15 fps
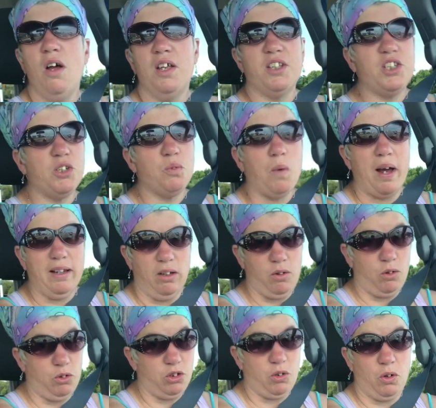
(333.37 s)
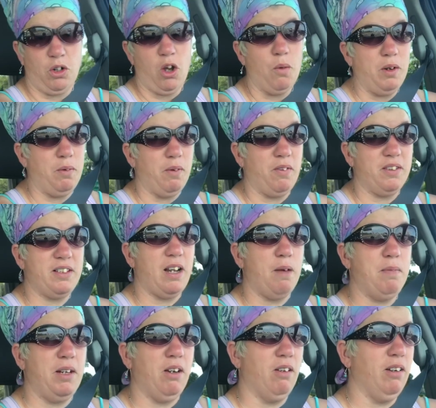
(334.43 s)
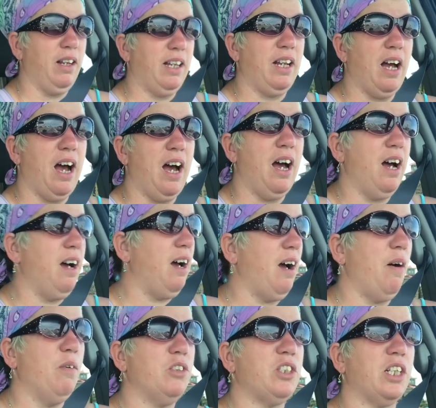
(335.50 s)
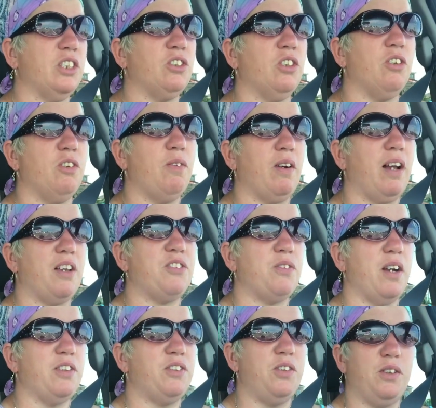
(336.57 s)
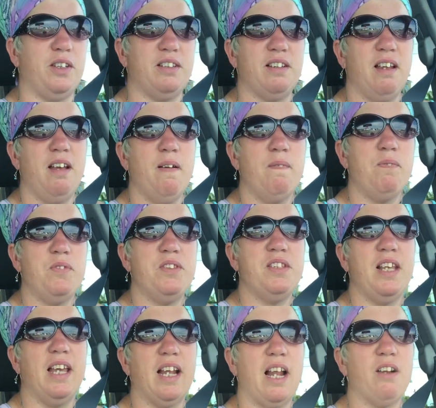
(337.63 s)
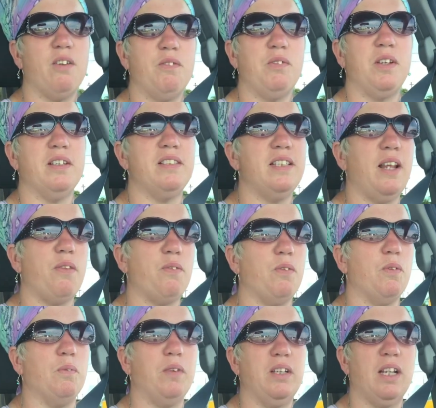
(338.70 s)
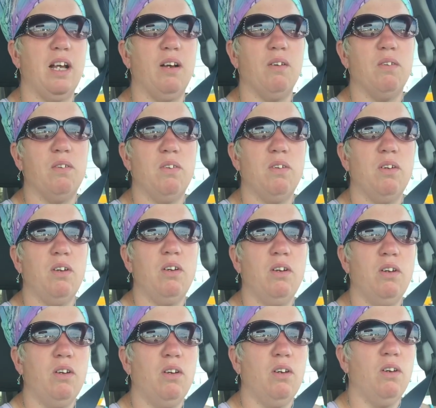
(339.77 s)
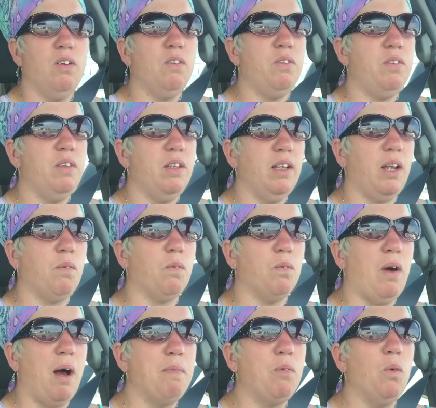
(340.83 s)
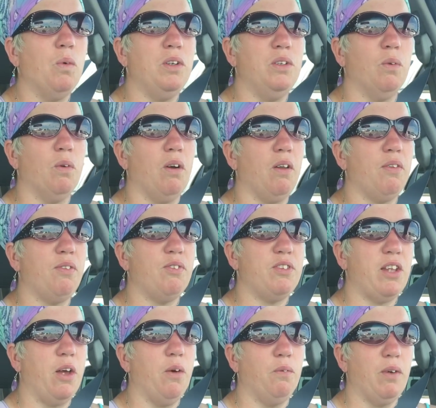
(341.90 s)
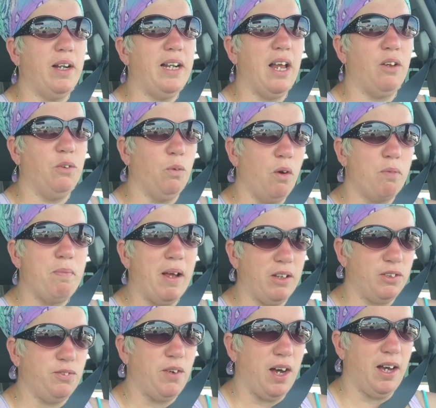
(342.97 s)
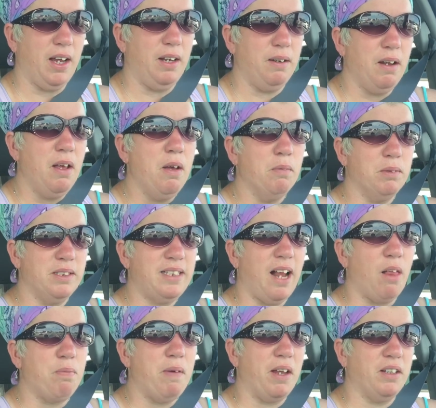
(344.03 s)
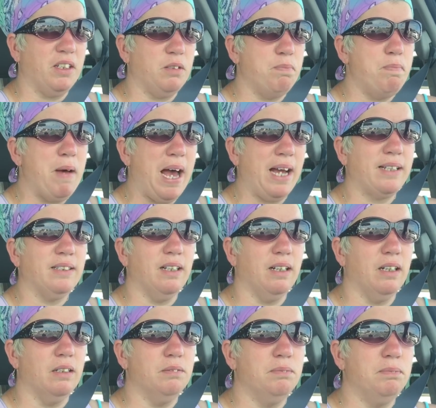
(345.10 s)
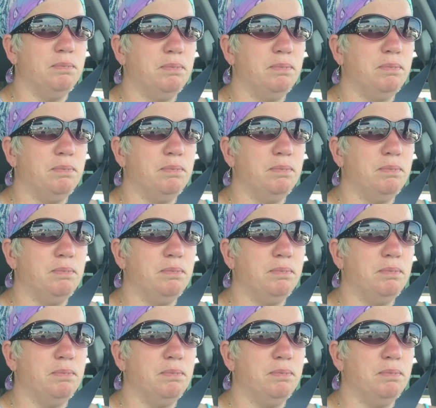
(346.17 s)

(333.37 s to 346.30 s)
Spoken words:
This is why locals don't go anywhere this time of year. Like, I wish I could turn you guys around so you can see it. I don't know if you can see it through the window. Like, I'm going north, so right now northbound's fine, but southbound is backed up.